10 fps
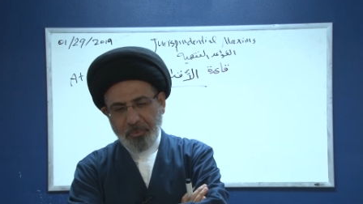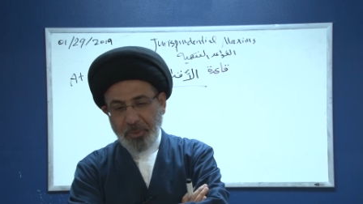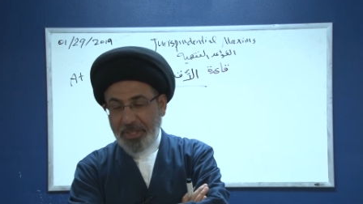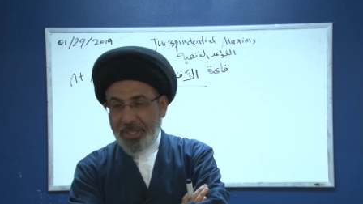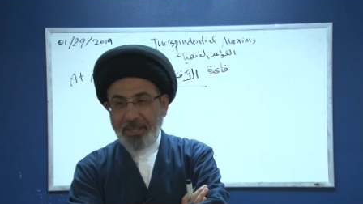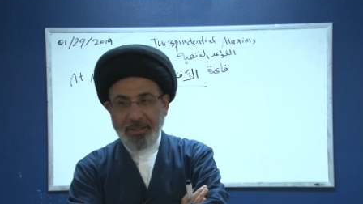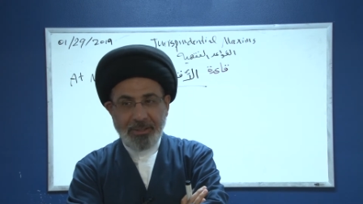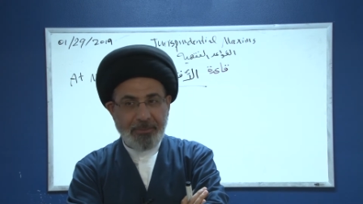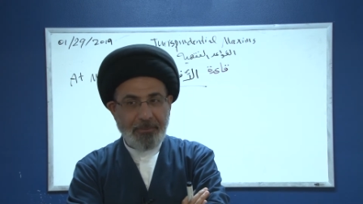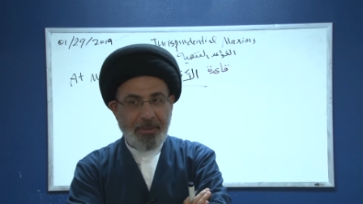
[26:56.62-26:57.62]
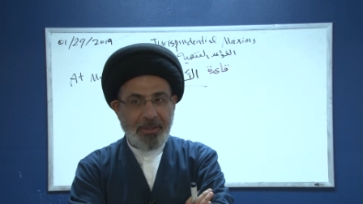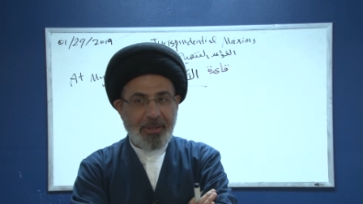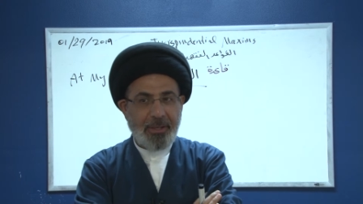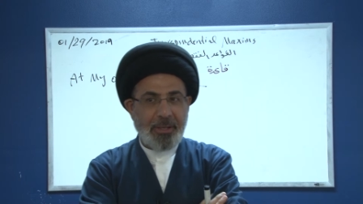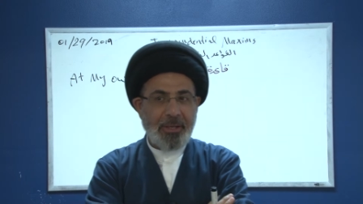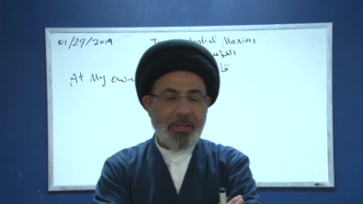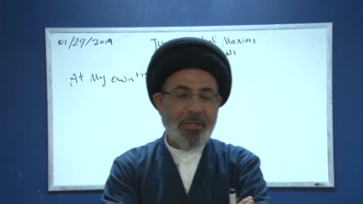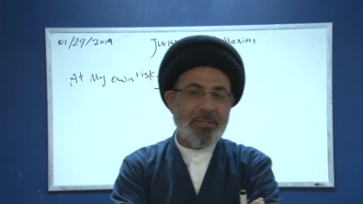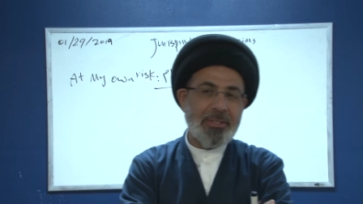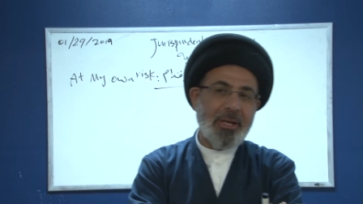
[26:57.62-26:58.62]
kill
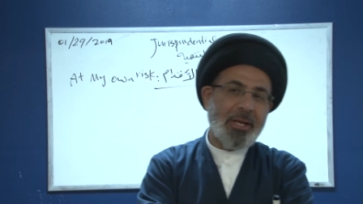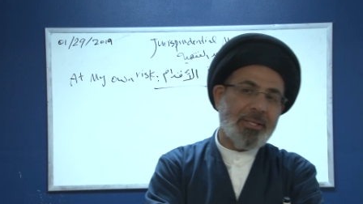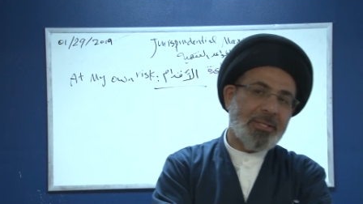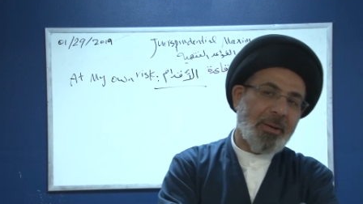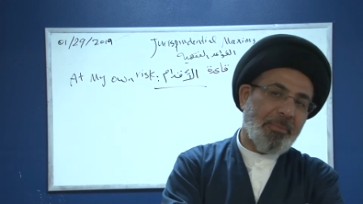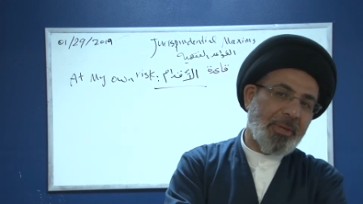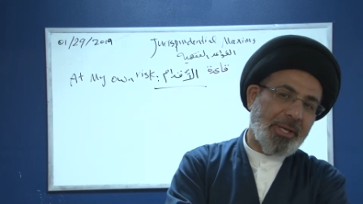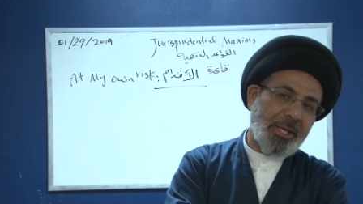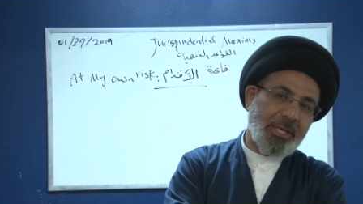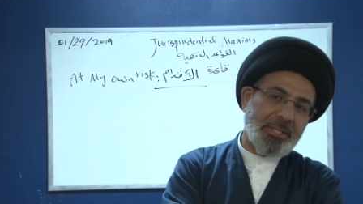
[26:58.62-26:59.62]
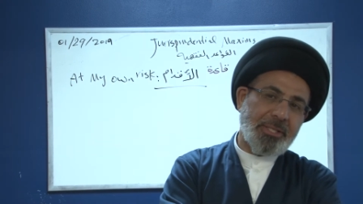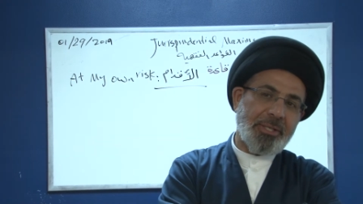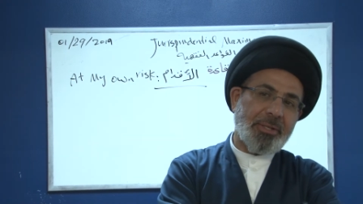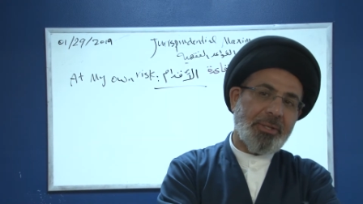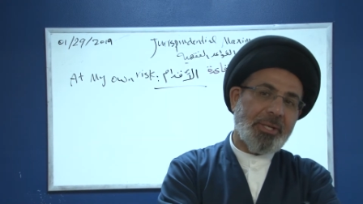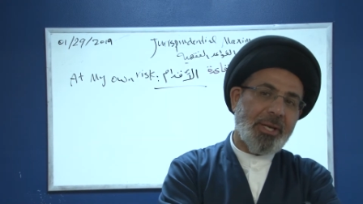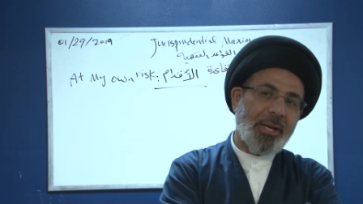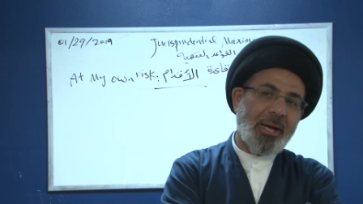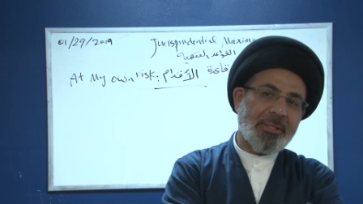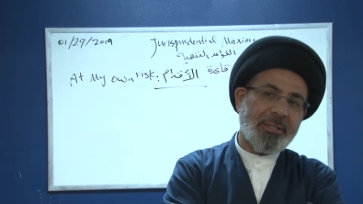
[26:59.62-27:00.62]
is not something easy. You
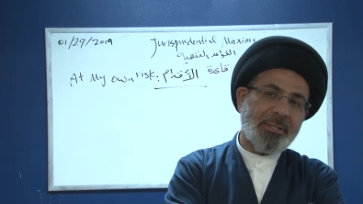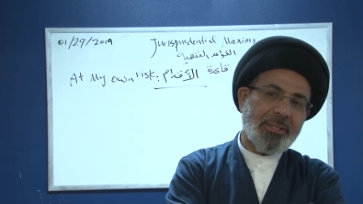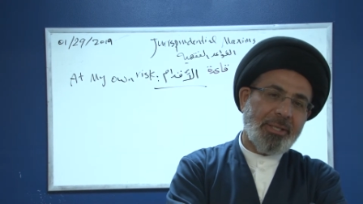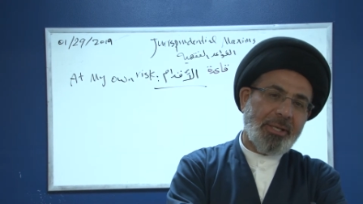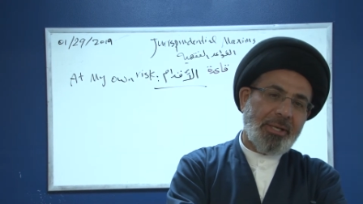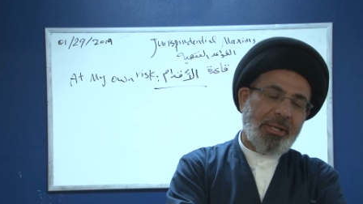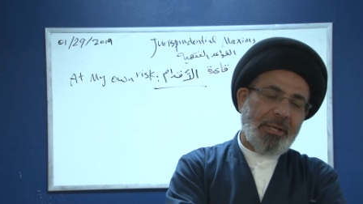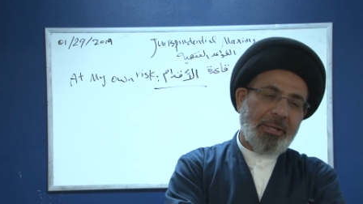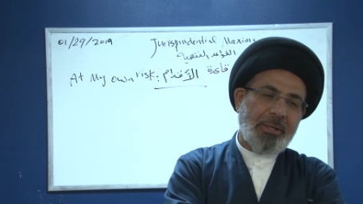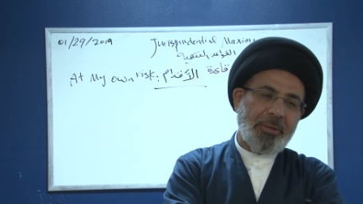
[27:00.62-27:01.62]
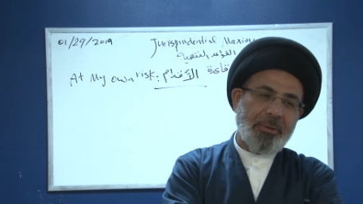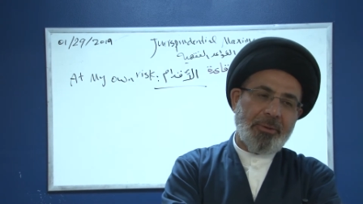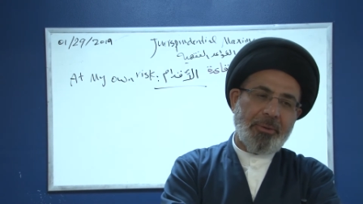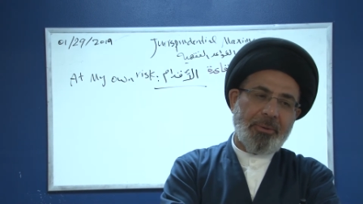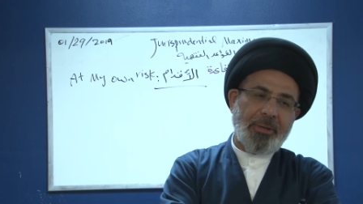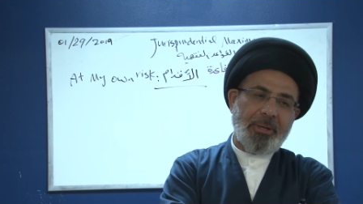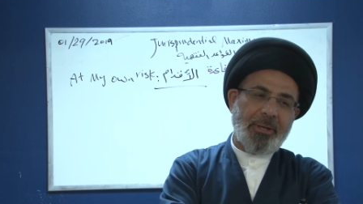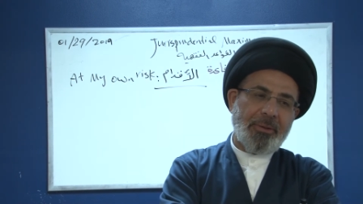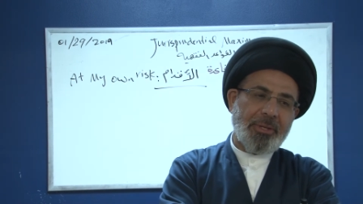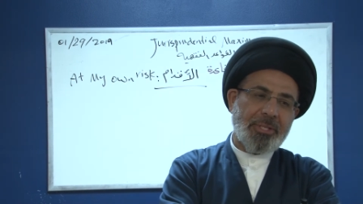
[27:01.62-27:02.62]
cannot, you know, the